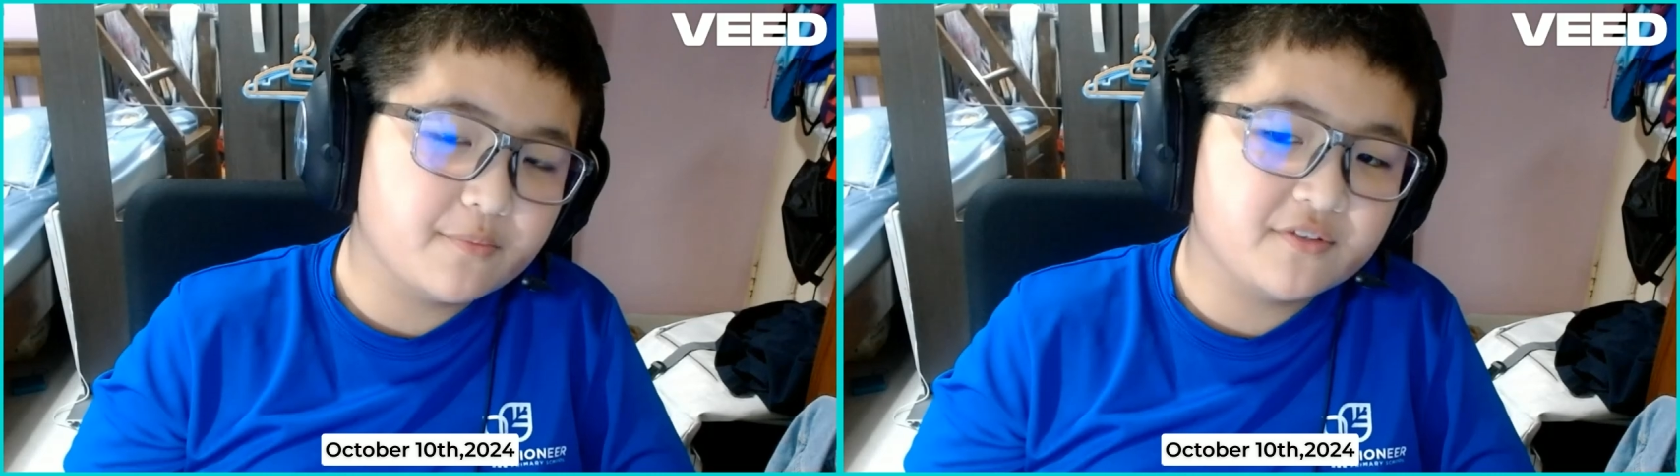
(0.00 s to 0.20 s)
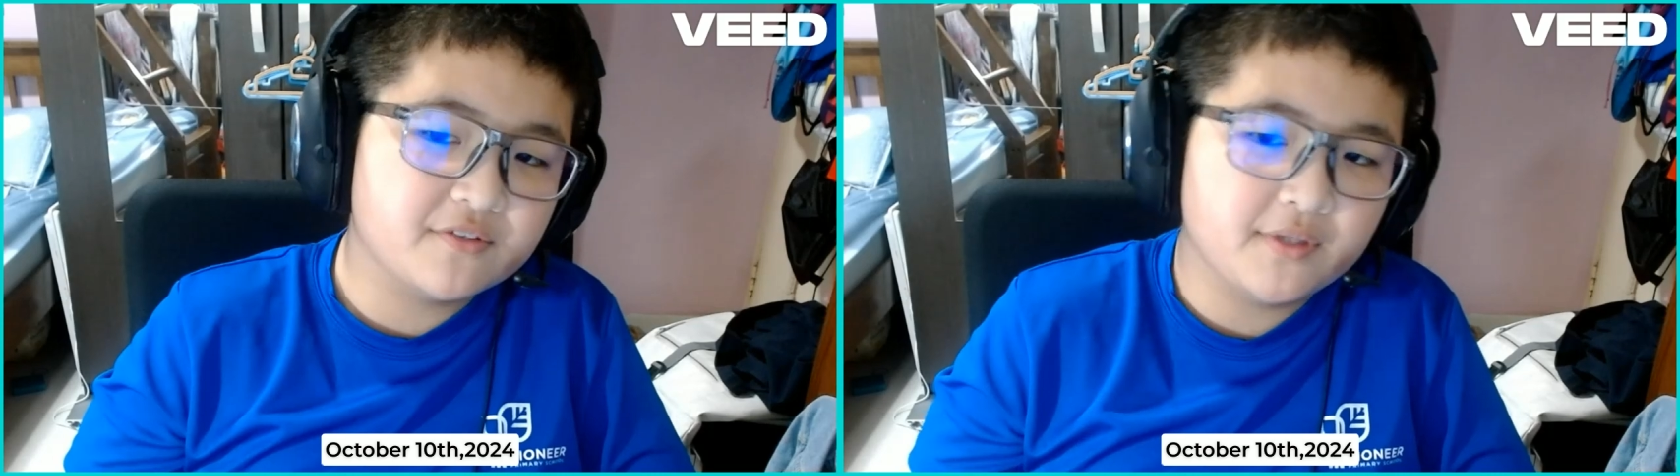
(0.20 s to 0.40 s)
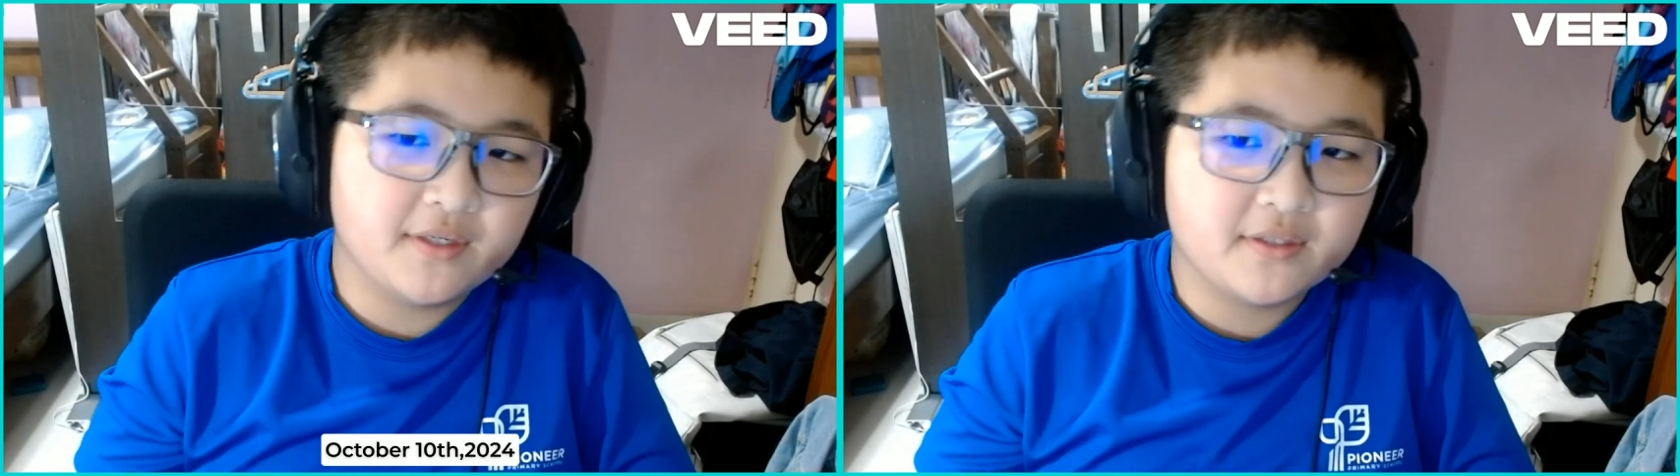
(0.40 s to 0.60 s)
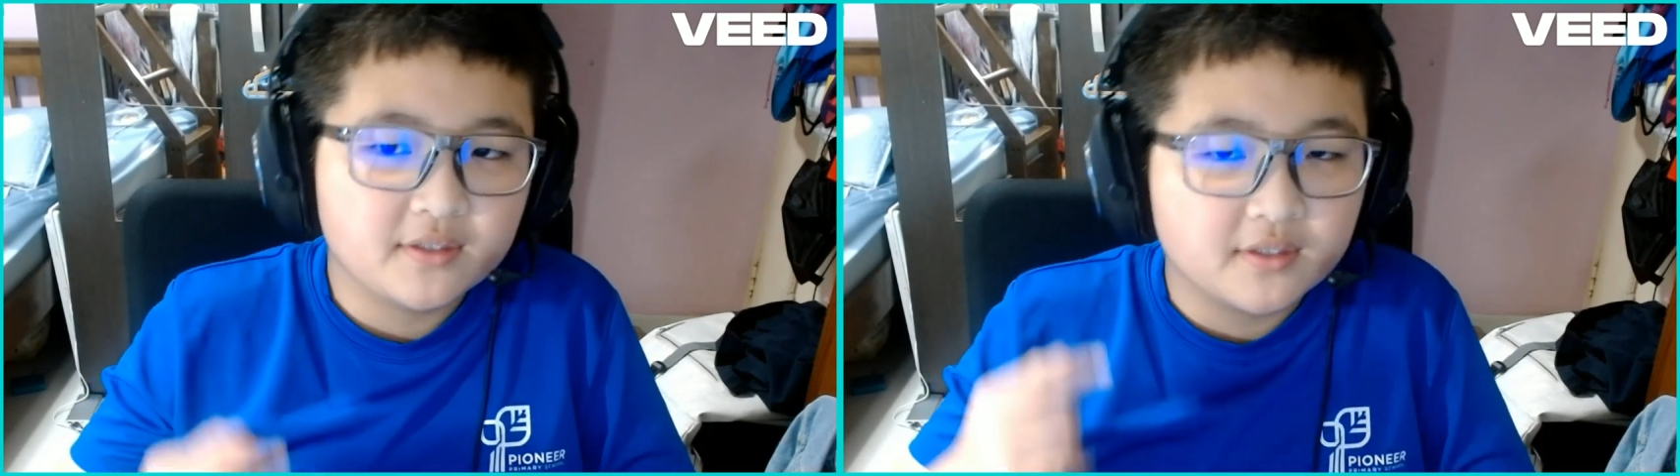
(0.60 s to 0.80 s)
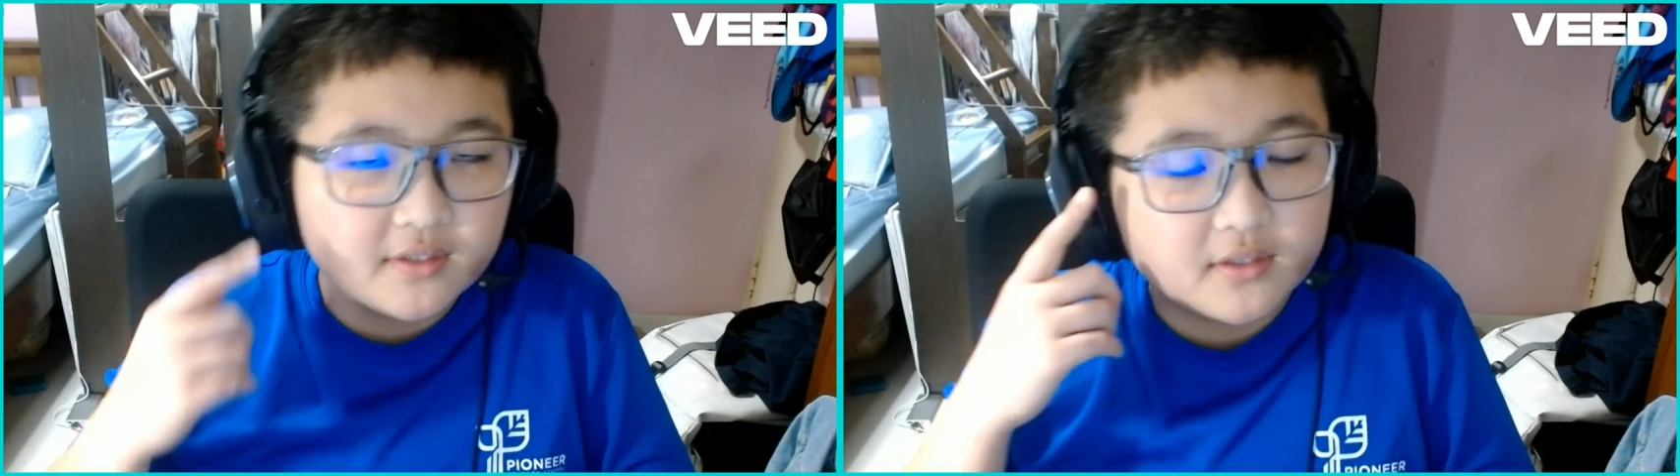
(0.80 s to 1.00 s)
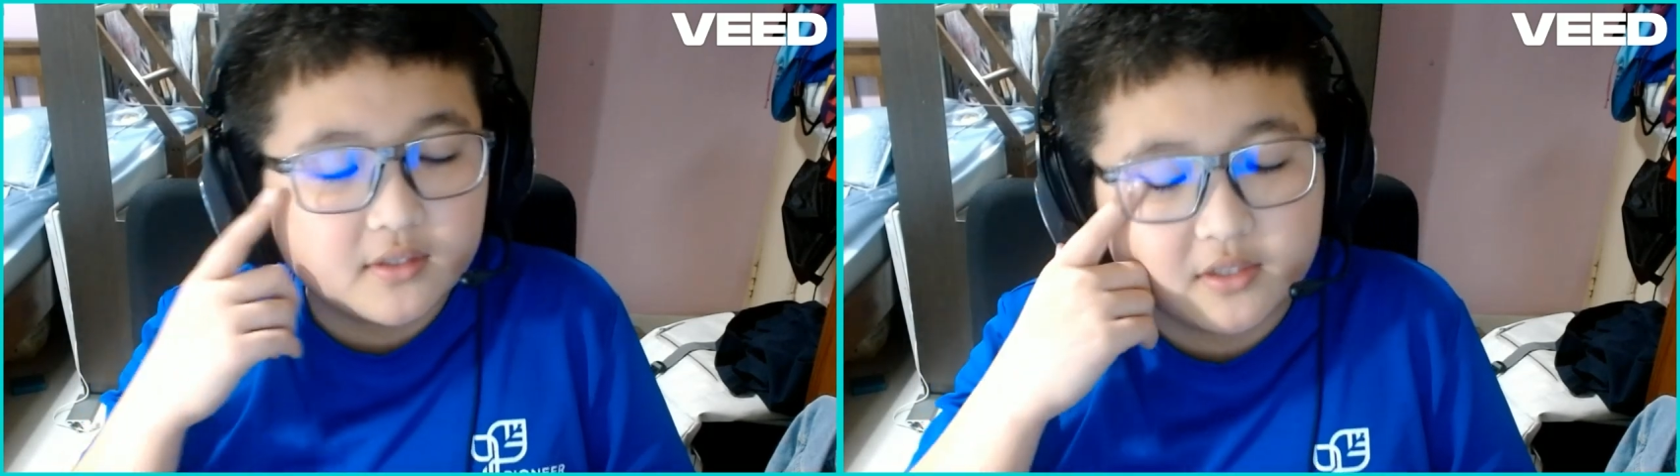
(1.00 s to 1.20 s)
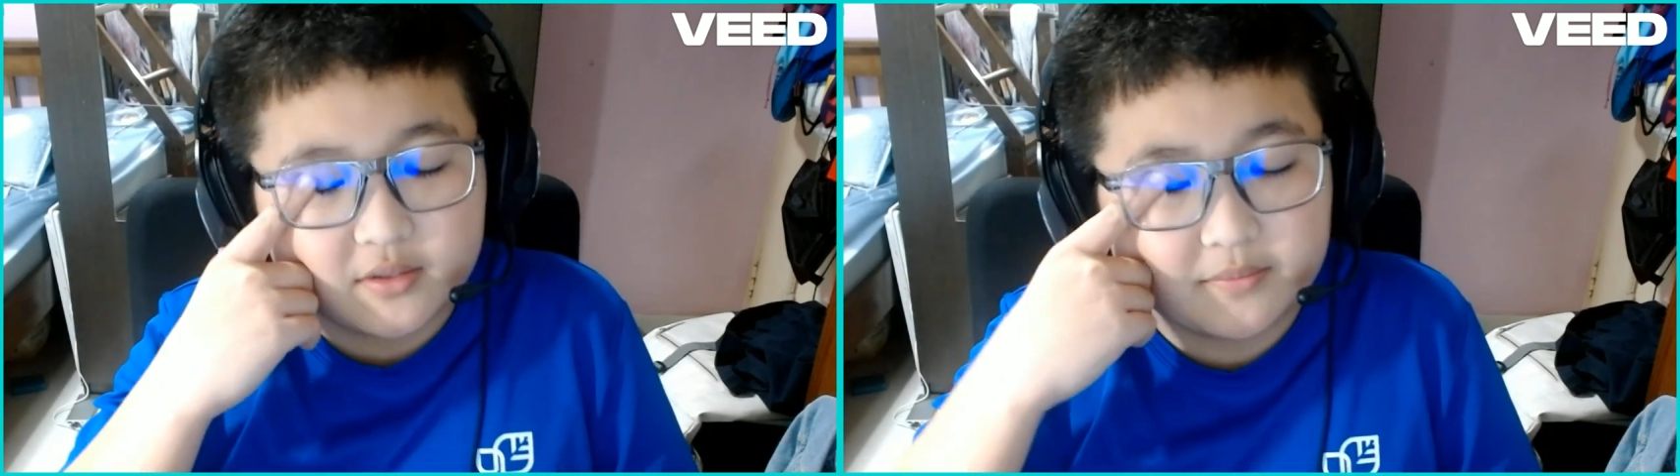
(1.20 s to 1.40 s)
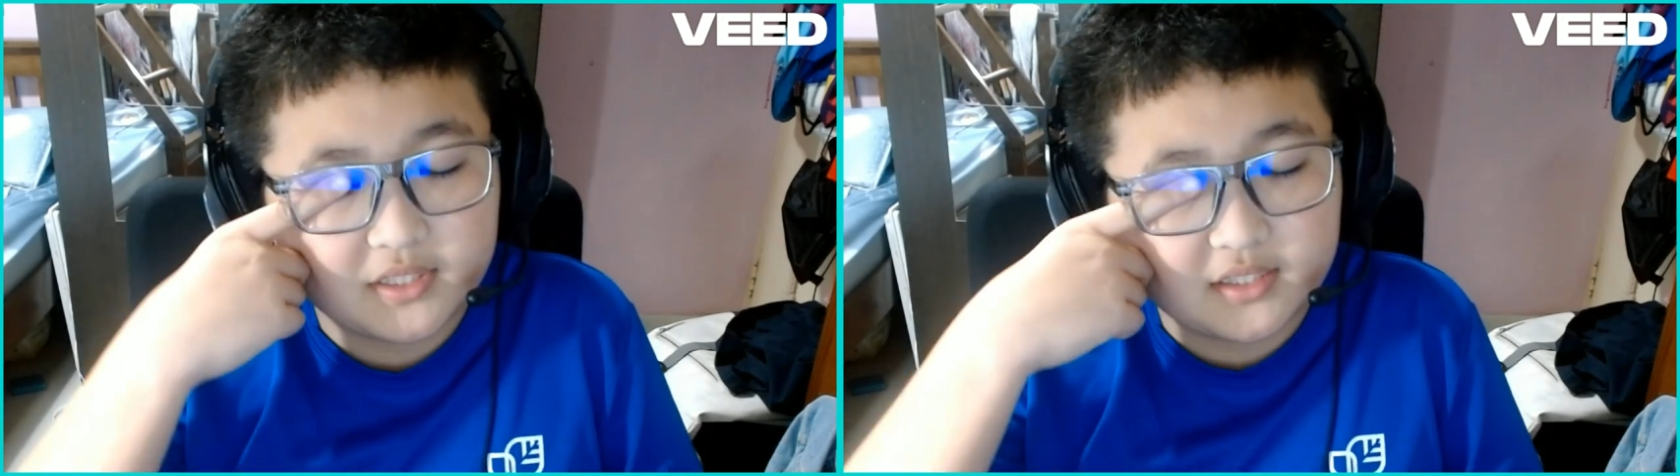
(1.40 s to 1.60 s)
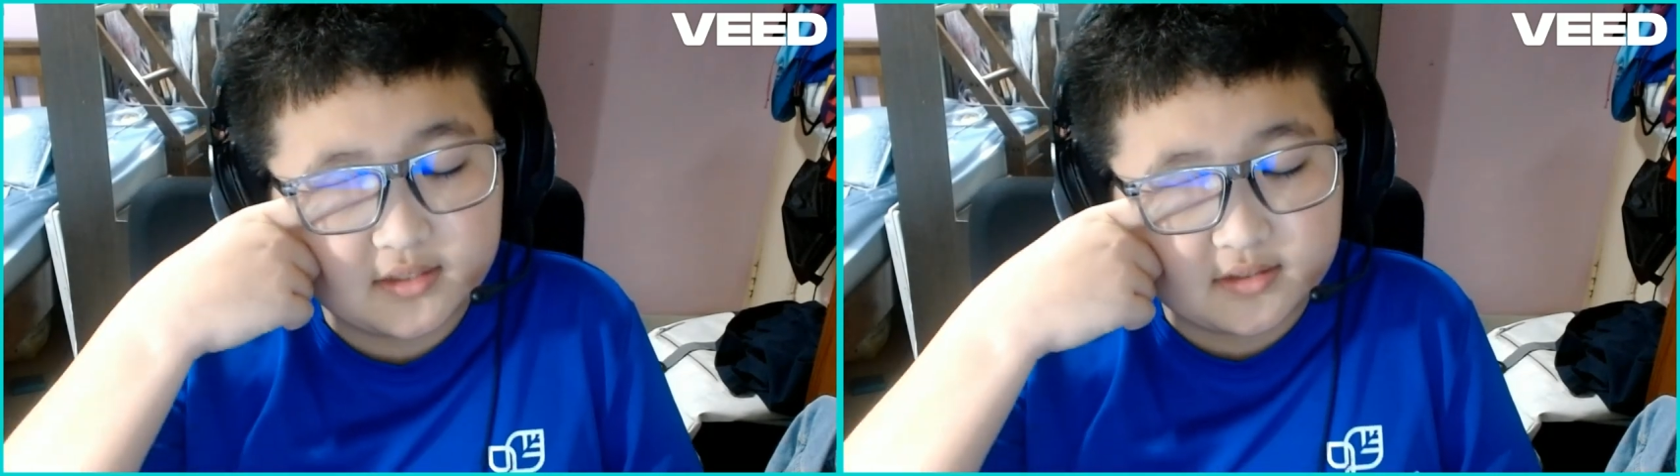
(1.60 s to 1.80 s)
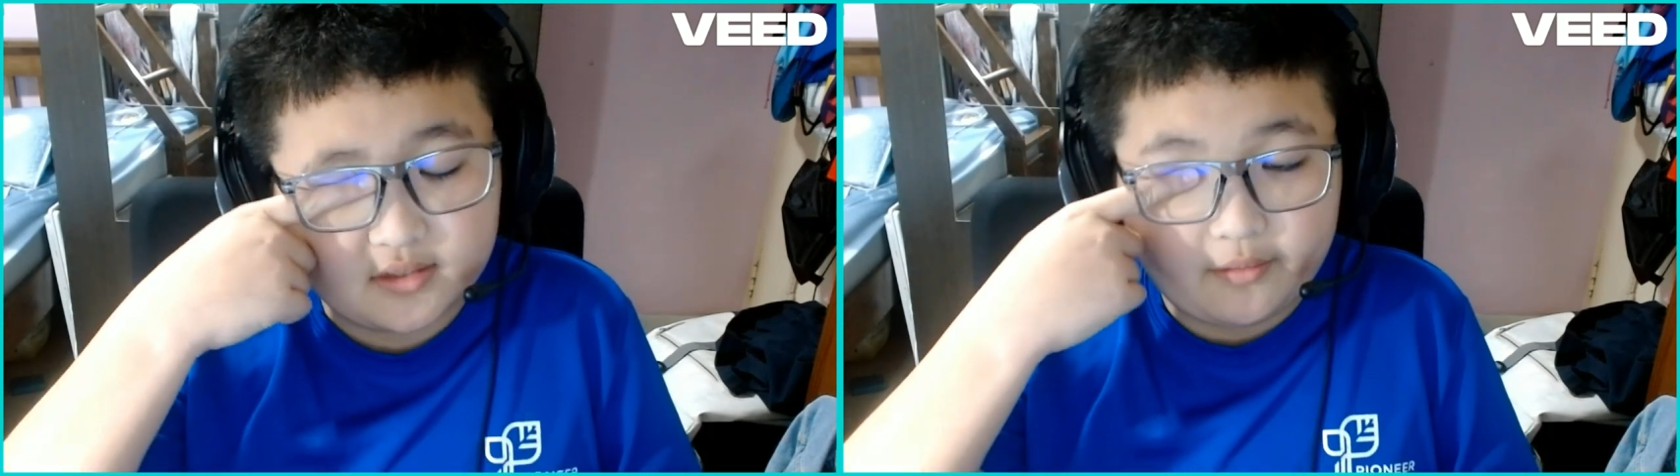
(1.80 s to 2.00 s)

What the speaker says: today because